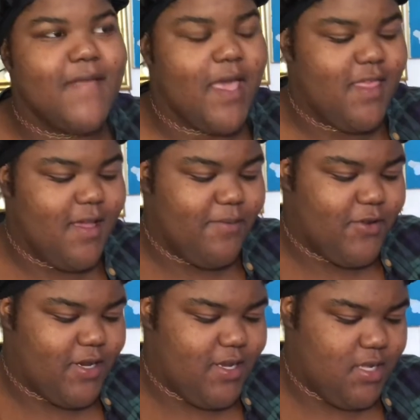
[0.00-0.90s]
I think I'm
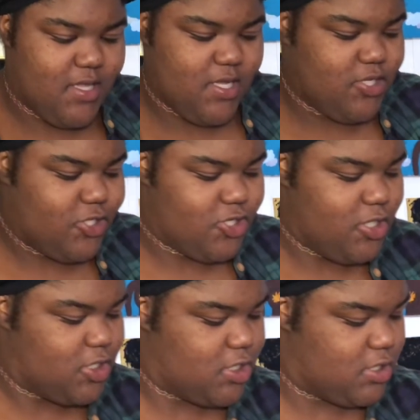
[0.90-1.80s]
gonna need the
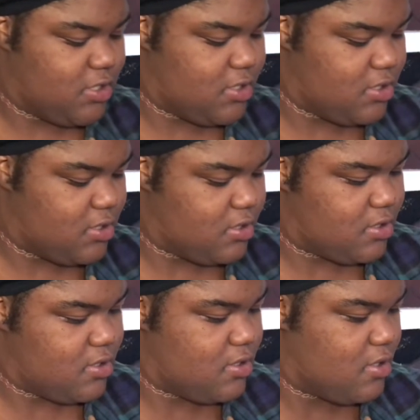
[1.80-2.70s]
instructions.
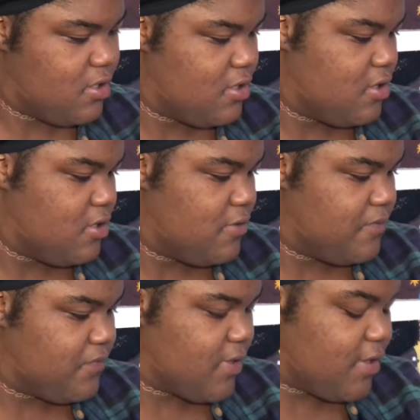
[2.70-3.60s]

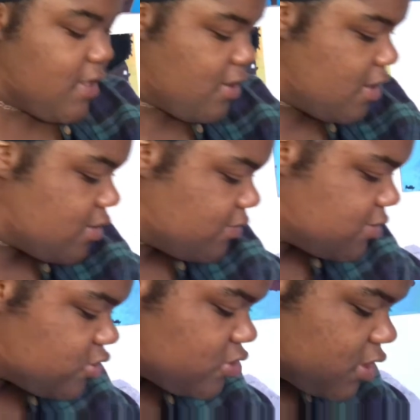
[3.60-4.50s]
There are no
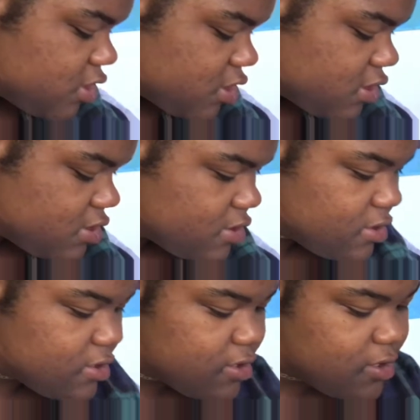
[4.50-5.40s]

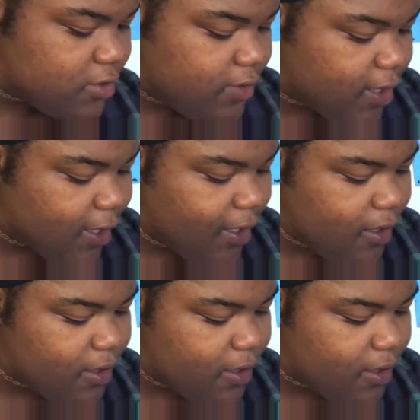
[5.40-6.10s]
instructions. Okay,